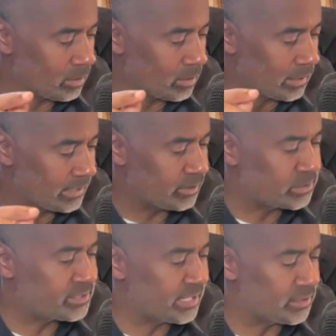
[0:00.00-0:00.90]
getting to
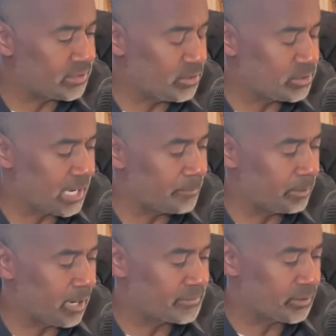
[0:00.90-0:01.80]
two state
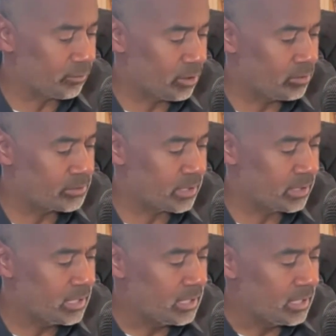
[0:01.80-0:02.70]
playoffs in a row is
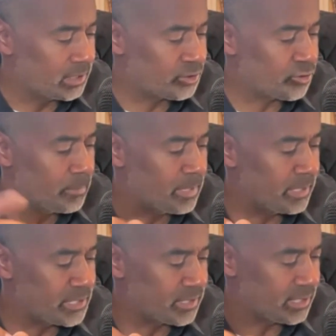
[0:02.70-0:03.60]
a
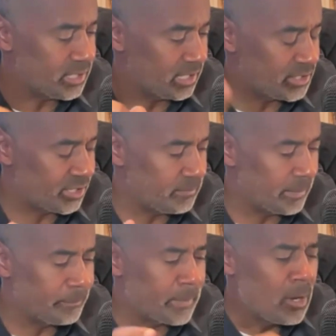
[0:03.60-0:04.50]
tremendous
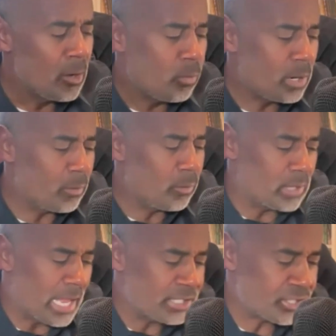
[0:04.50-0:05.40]
achievement. What
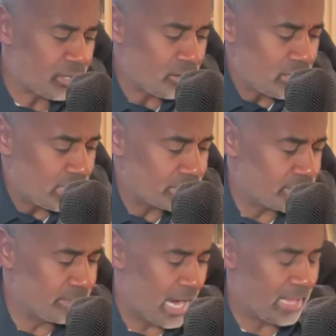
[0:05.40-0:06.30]
last year in
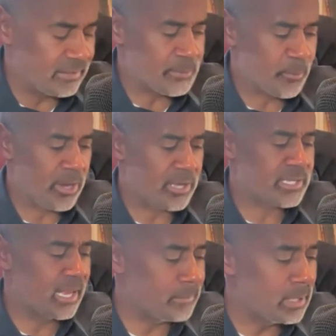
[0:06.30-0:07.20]
the Highland Springs
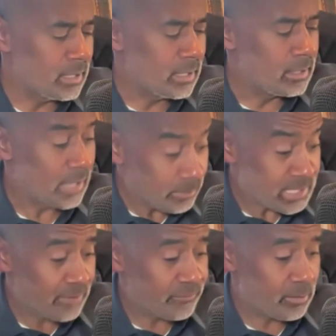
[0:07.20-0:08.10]
game, that was
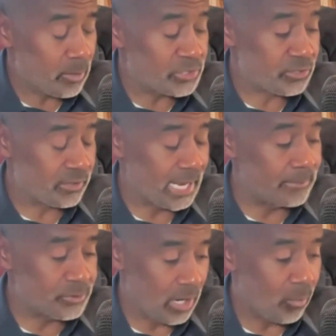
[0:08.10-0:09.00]
kind of an emotional game
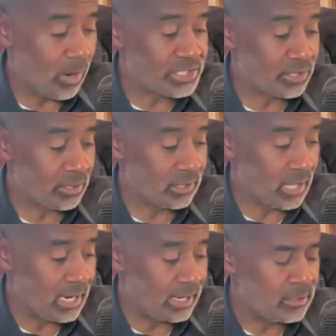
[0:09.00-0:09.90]
too. I watched it
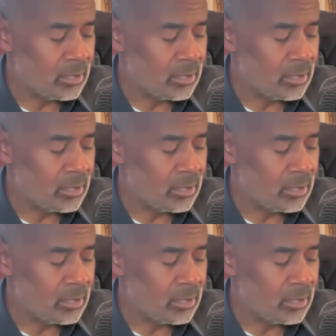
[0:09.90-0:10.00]
online.